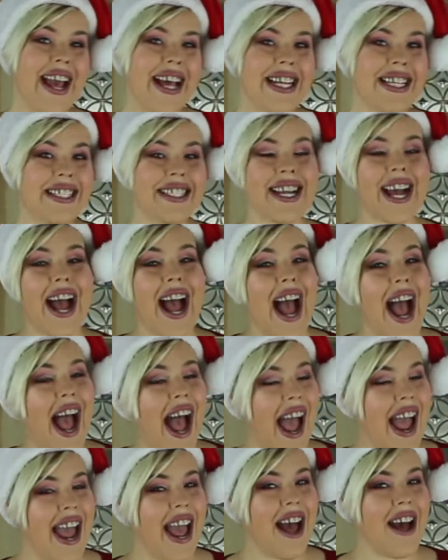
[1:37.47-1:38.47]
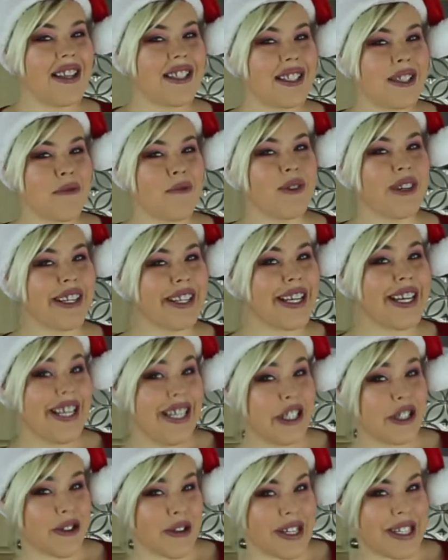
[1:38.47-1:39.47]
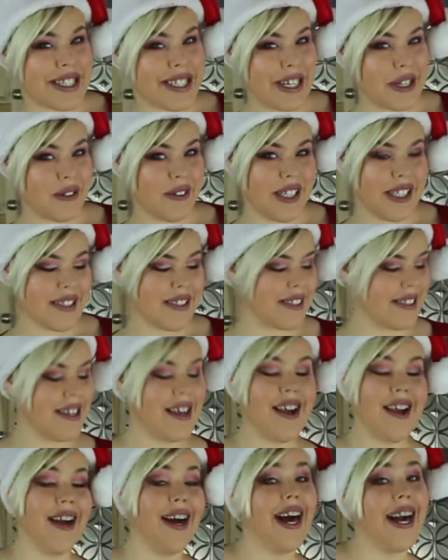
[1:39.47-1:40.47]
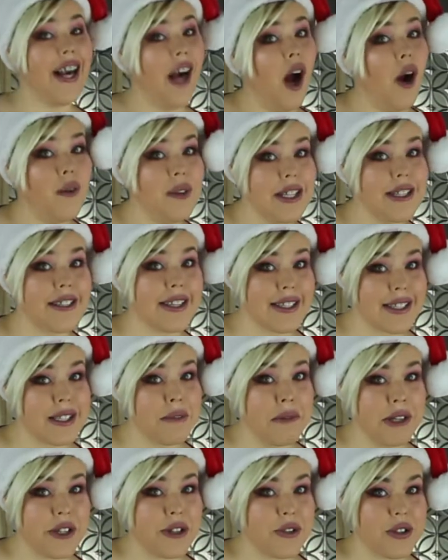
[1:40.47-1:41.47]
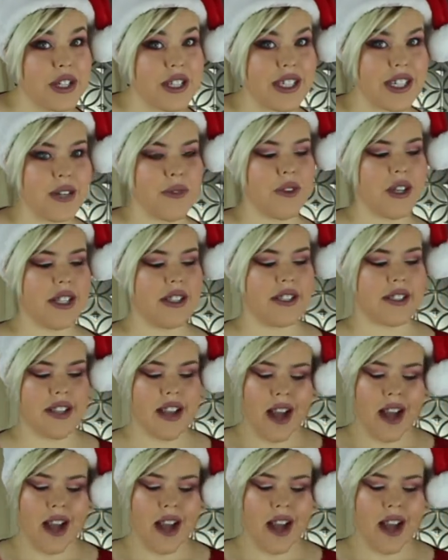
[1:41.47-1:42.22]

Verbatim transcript: and I had some really interesting ones. I always get some interesting ones.